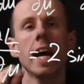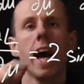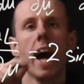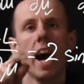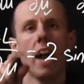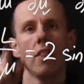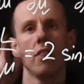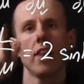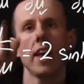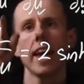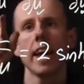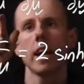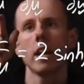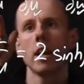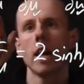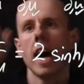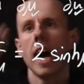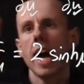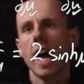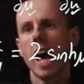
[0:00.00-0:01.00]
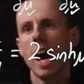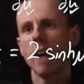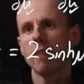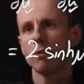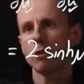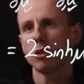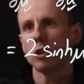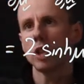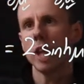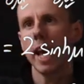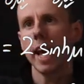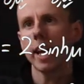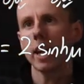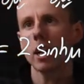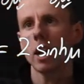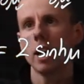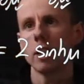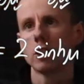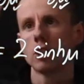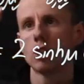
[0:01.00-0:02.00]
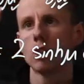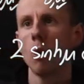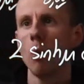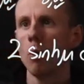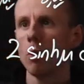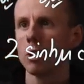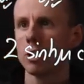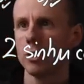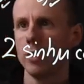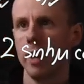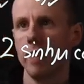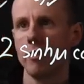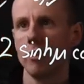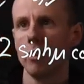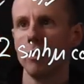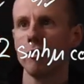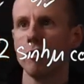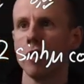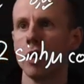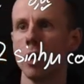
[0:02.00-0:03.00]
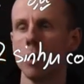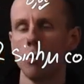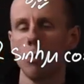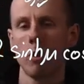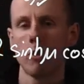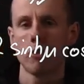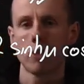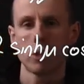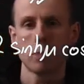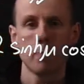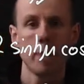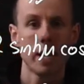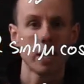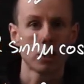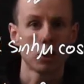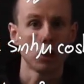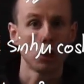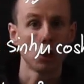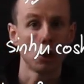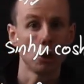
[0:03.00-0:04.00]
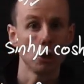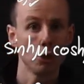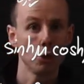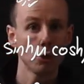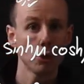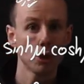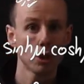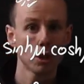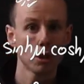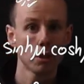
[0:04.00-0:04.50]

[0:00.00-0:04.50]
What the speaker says: And then I have to take a total derivative with respect to u,